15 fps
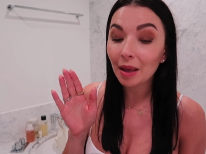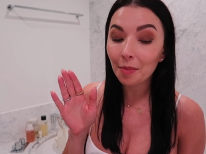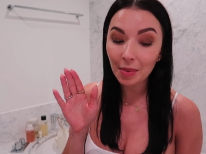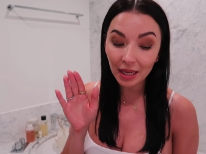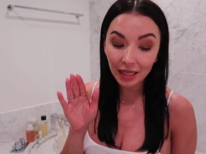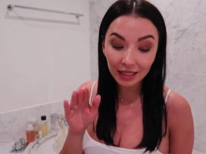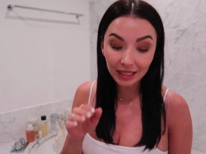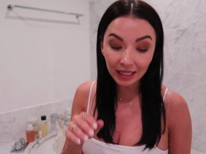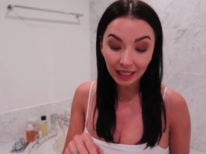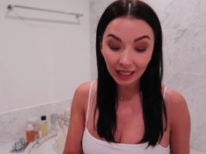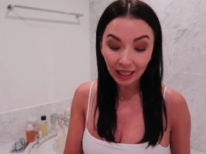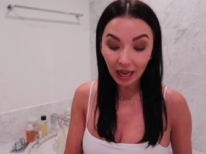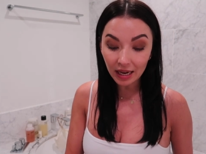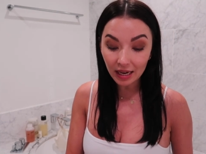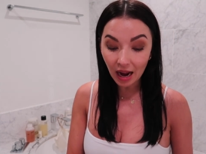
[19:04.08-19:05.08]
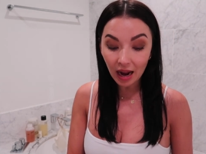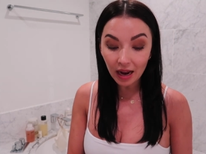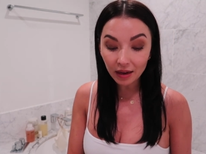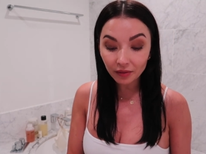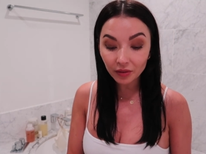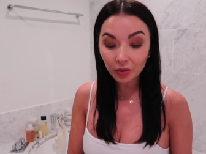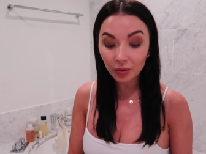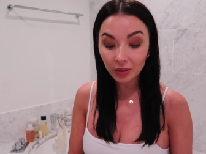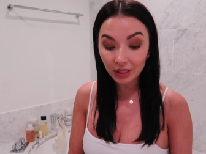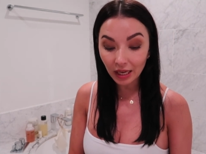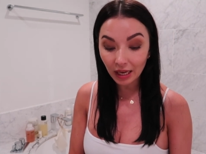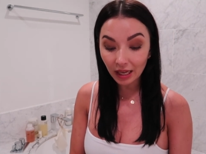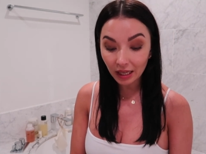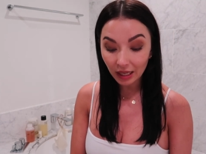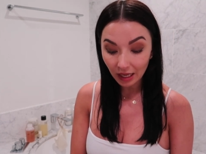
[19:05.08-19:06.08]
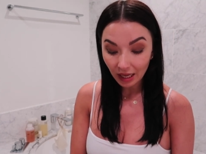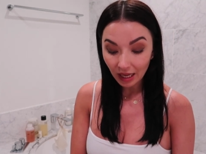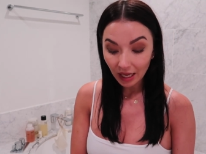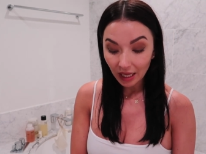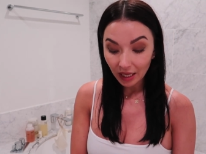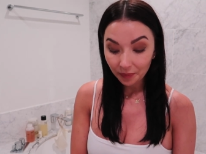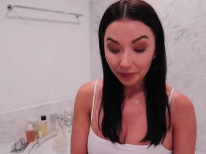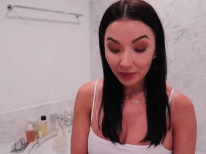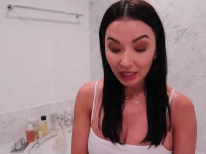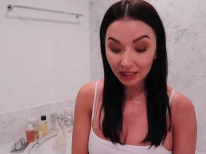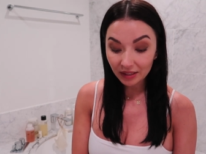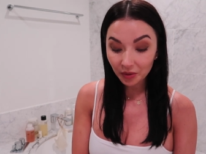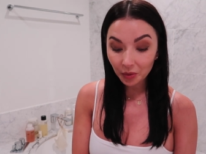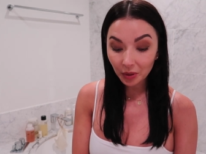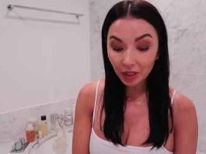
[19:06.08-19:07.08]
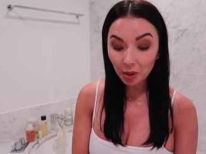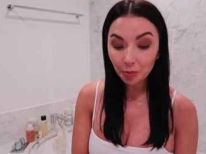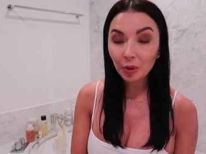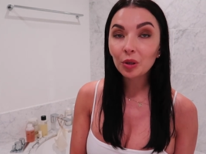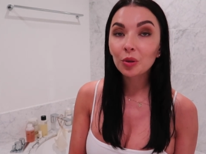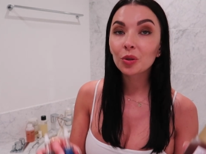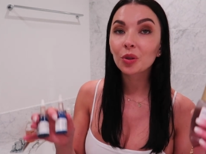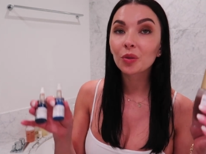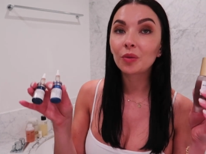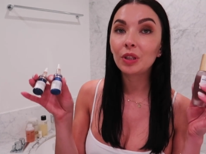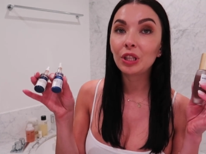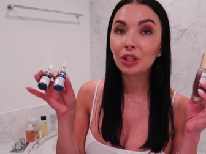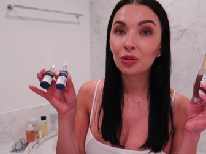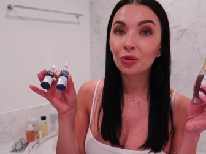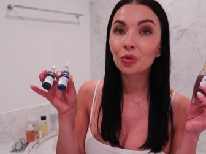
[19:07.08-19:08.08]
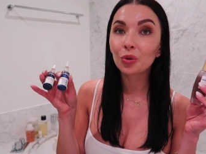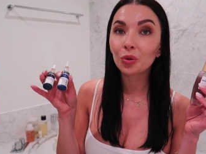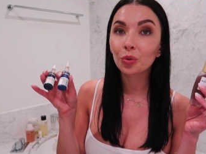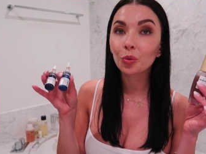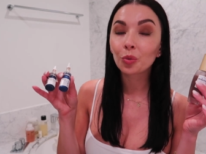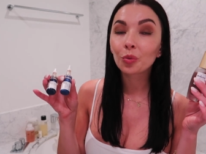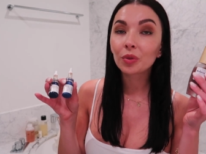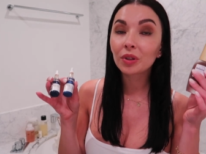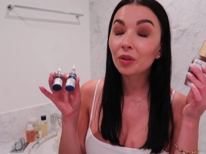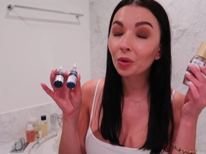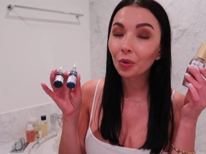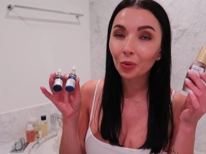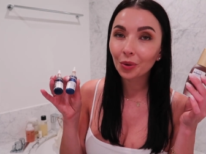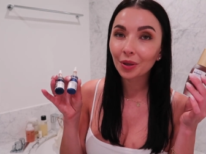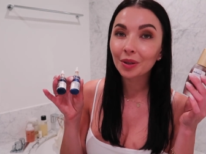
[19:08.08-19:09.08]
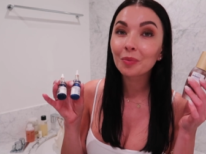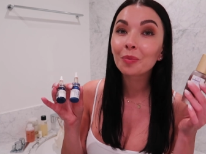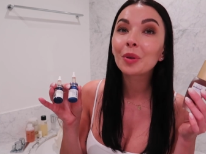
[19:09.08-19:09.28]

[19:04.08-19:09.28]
amazing and i have to say it's really because of these two true